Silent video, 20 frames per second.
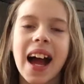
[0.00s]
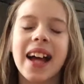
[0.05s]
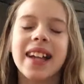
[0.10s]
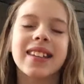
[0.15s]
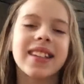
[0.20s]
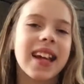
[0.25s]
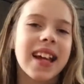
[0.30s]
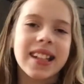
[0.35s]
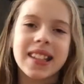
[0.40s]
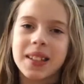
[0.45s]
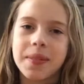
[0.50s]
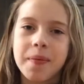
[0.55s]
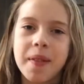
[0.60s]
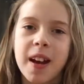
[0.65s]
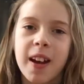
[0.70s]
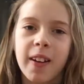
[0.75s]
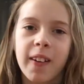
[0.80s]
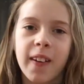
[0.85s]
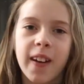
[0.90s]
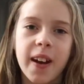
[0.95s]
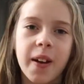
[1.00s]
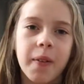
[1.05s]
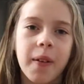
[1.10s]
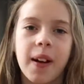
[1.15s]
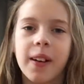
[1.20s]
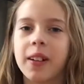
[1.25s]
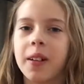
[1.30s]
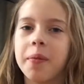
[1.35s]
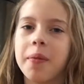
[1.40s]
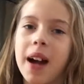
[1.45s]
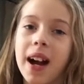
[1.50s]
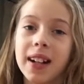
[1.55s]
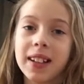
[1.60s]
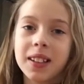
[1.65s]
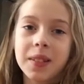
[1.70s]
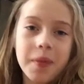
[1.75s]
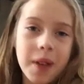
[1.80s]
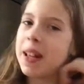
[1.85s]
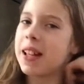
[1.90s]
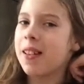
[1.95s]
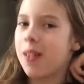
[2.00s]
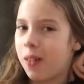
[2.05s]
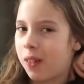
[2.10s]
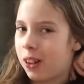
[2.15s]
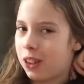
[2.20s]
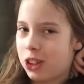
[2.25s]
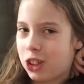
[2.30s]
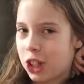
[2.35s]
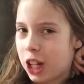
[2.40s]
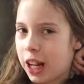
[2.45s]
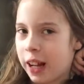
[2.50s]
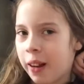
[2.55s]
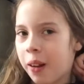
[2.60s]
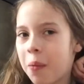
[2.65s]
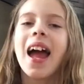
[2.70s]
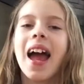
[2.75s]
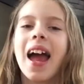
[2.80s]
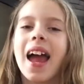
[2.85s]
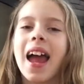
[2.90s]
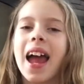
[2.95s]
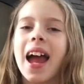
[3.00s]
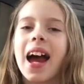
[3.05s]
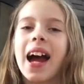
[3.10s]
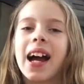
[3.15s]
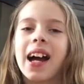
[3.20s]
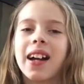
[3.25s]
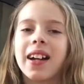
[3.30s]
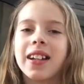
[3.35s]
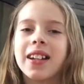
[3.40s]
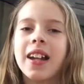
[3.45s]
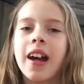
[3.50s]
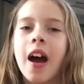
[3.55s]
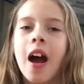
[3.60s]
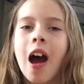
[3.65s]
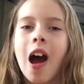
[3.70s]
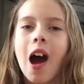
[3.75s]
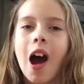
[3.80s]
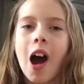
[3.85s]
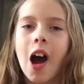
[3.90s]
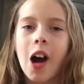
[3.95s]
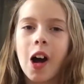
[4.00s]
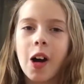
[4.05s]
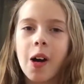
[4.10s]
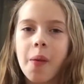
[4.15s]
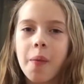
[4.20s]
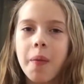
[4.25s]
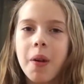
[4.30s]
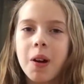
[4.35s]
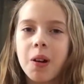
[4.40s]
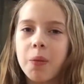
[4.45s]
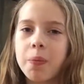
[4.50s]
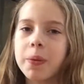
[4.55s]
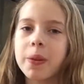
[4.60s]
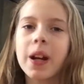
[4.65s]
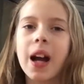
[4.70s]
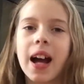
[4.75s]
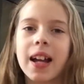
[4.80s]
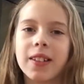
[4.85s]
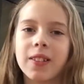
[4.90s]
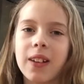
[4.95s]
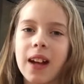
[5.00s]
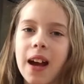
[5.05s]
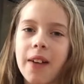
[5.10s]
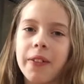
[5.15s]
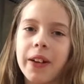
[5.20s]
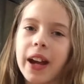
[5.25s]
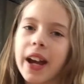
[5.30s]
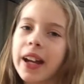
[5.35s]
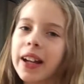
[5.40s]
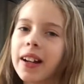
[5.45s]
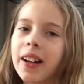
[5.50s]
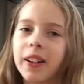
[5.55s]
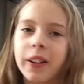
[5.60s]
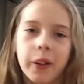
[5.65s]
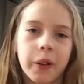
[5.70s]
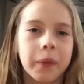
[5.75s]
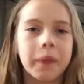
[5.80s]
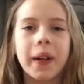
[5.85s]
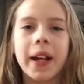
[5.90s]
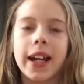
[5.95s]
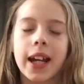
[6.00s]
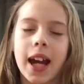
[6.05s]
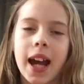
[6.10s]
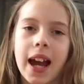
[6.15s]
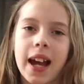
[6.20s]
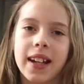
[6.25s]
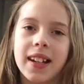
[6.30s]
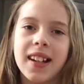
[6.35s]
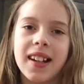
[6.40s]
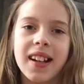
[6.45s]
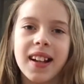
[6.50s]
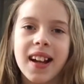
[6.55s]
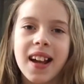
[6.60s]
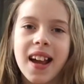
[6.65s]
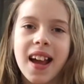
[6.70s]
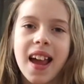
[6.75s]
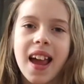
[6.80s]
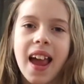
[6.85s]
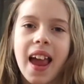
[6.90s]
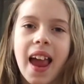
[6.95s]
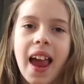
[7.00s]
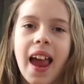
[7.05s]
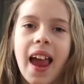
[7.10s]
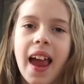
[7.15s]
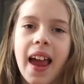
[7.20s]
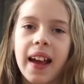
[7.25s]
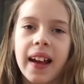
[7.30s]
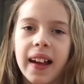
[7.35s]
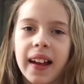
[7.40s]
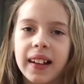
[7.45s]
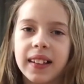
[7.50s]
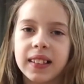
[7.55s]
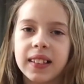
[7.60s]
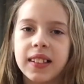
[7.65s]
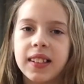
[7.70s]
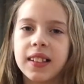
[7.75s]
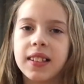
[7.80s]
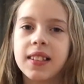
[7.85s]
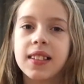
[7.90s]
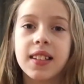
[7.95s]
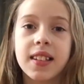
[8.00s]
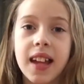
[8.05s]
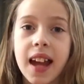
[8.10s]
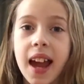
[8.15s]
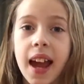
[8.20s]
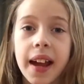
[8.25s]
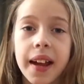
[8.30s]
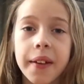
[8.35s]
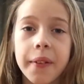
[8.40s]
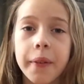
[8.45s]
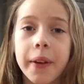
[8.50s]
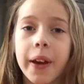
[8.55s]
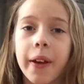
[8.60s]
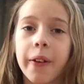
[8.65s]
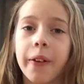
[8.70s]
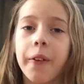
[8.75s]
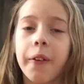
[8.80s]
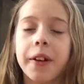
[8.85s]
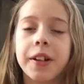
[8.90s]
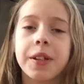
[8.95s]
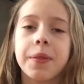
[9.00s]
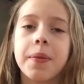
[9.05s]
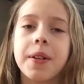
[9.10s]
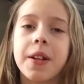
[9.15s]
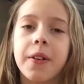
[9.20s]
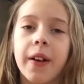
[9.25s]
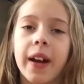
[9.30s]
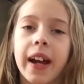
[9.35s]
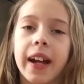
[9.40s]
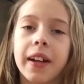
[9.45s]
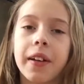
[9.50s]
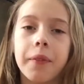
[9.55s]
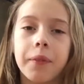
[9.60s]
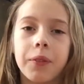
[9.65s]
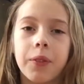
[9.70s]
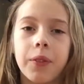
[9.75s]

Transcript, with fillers: guys, it's Mary. Welcome back to my Knowledge channel. And um, hope you guys are having a good weekend. And today we are going to be doing